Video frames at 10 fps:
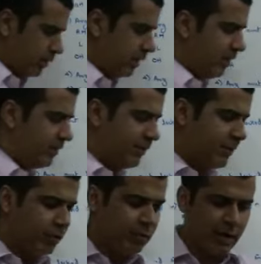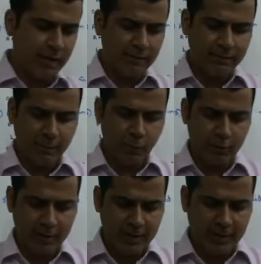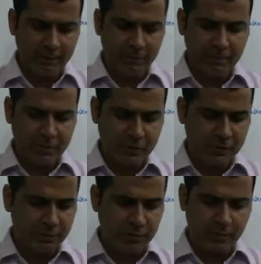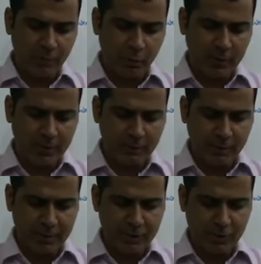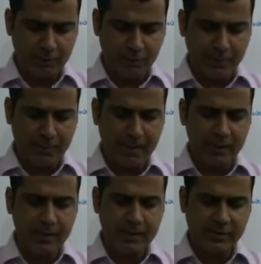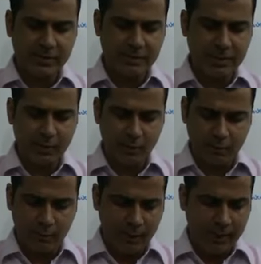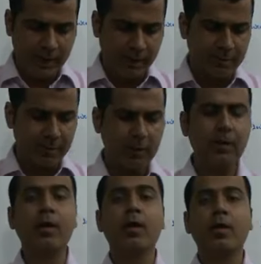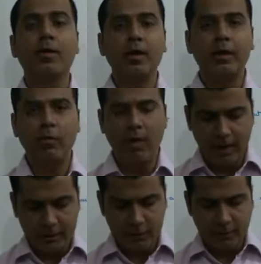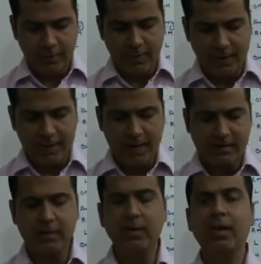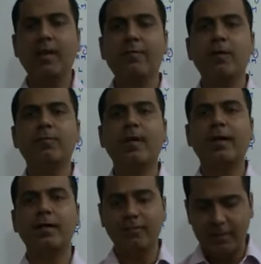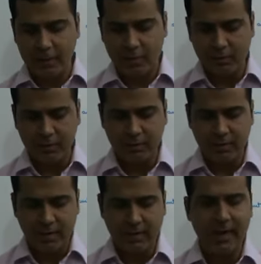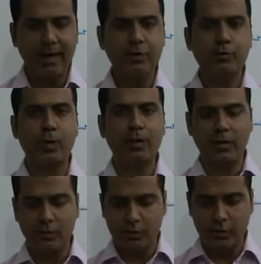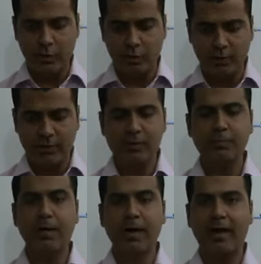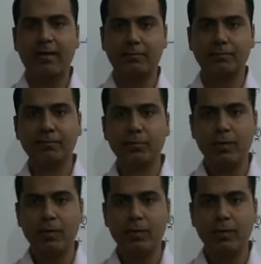They've given you that following information, from the following information, prepare an estimate of working capital required to finance a level of activity of 3,12,000 units per annum.